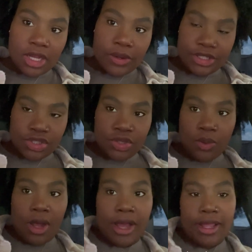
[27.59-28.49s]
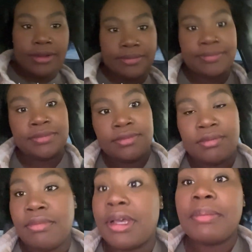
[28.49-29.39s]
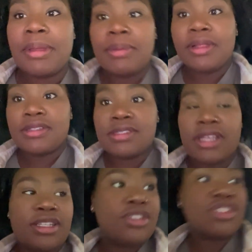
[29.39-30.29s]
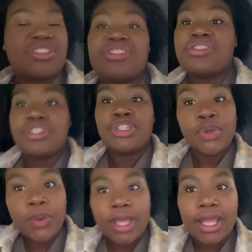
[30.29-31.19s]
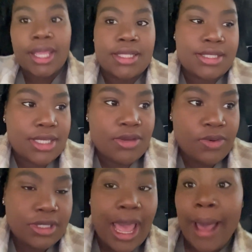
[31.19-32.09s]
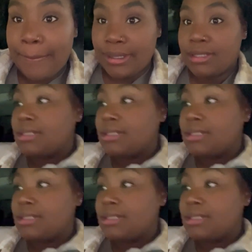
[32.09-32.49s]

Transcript: quite sure why, but maybe that's a sign to just do it and see what happens.